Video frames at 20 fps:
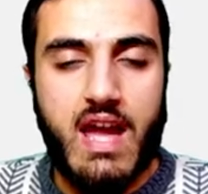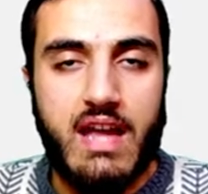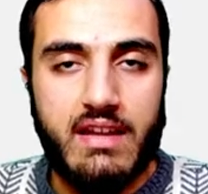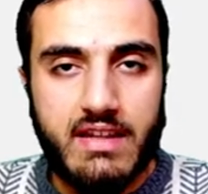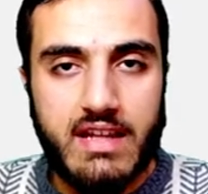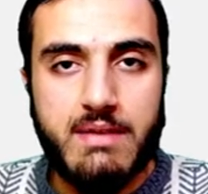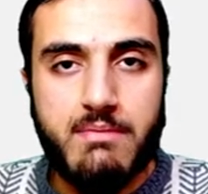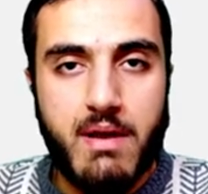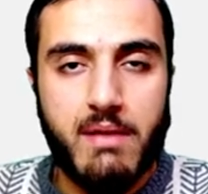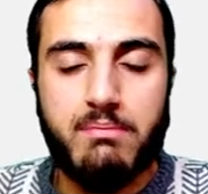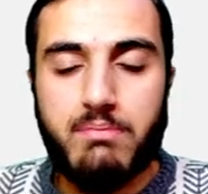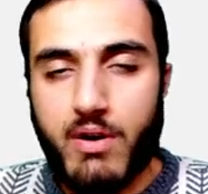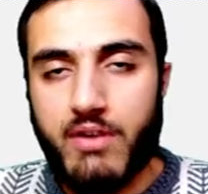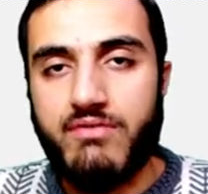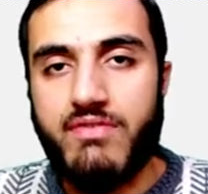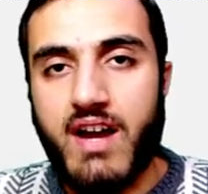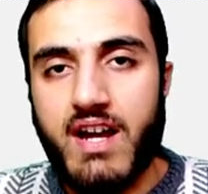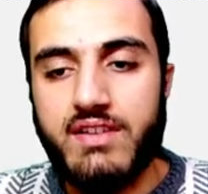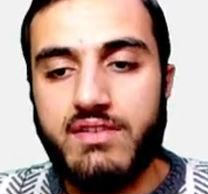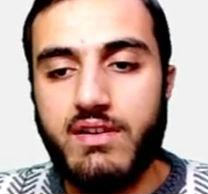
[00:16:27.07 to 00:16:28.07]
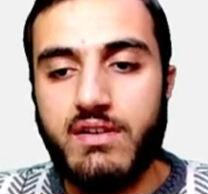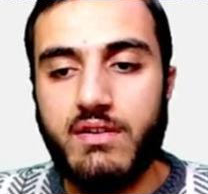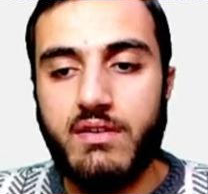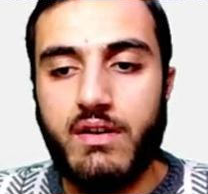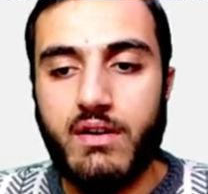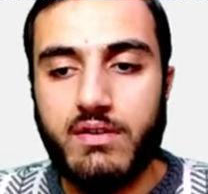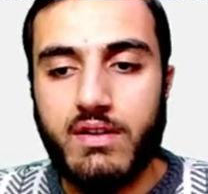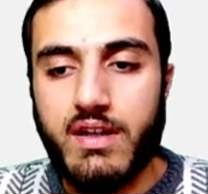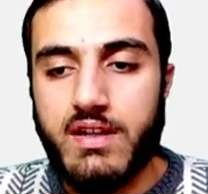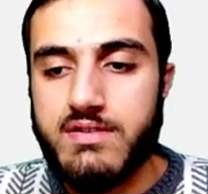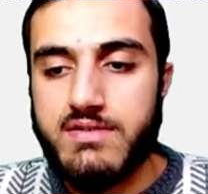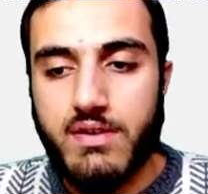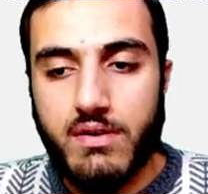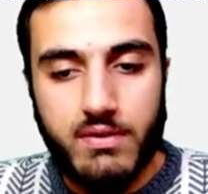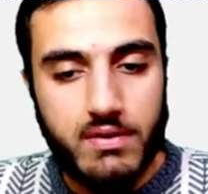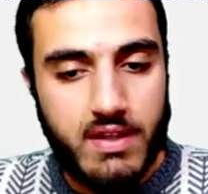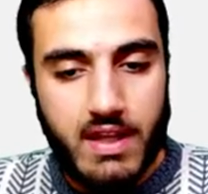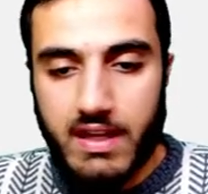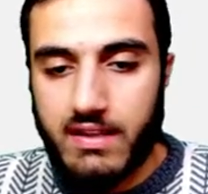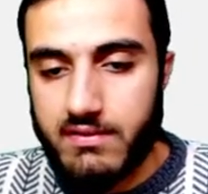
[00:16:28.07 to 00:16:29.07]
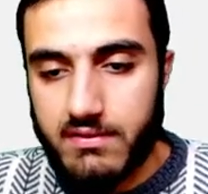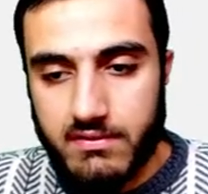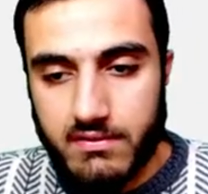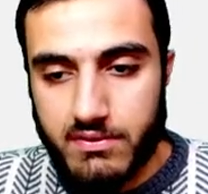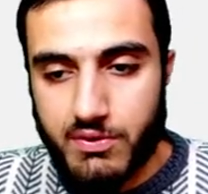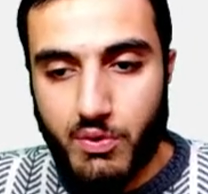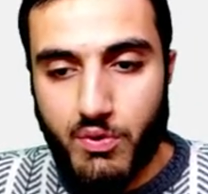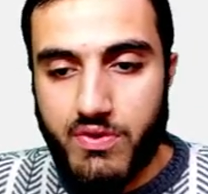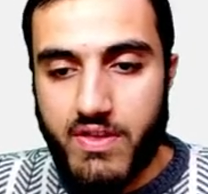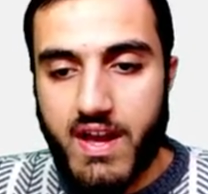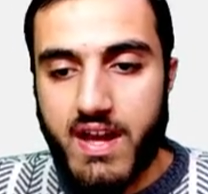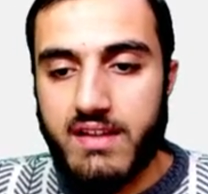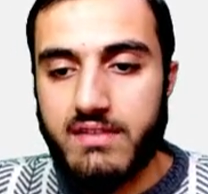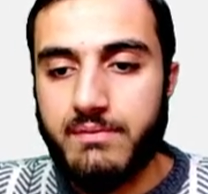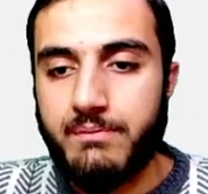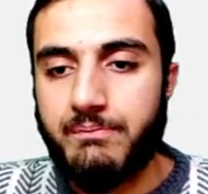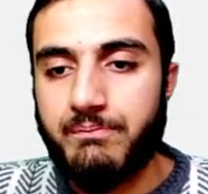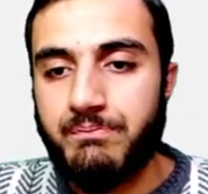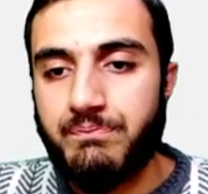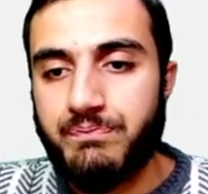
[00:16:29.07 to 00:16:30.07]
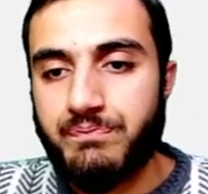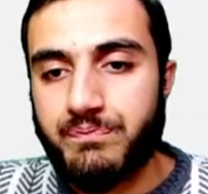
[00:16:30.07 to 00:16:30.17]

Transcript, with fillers: an email provider okay so you can do that